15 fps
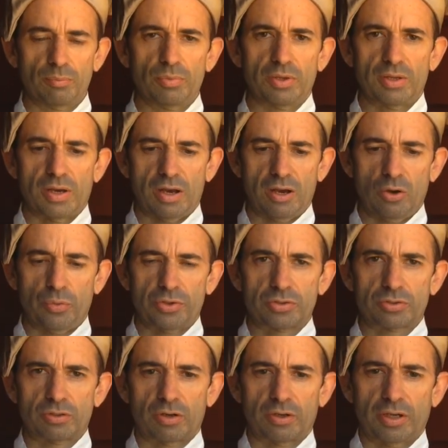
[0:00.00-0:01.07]
But I always
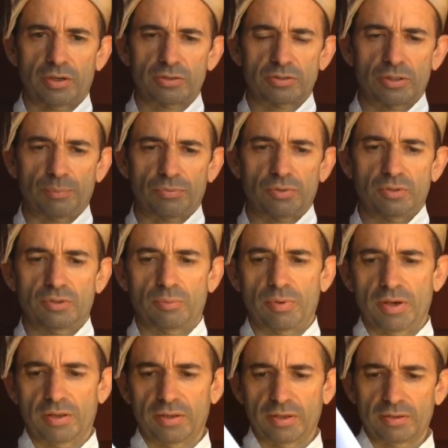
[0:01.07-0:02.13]
start out something
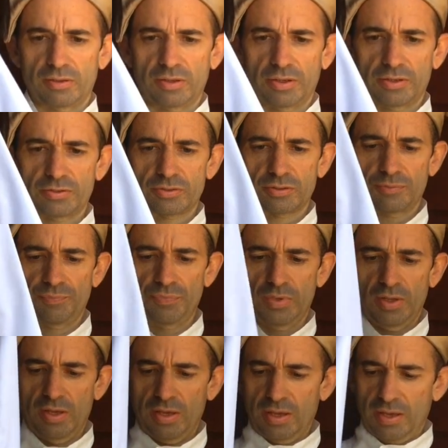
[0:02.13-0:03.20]
about like this.
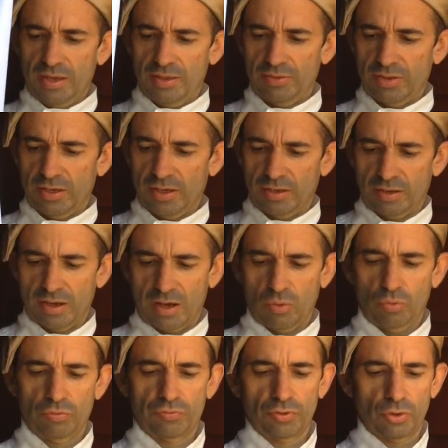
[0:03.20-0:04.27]
And then I
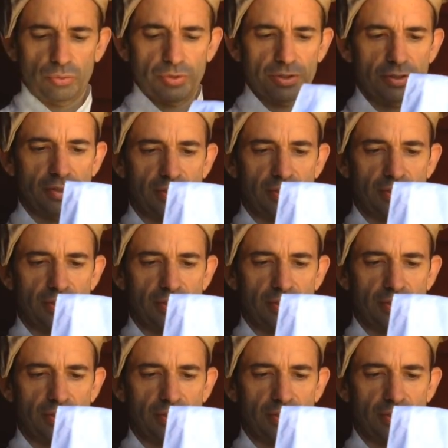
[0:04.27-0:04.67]
will fold it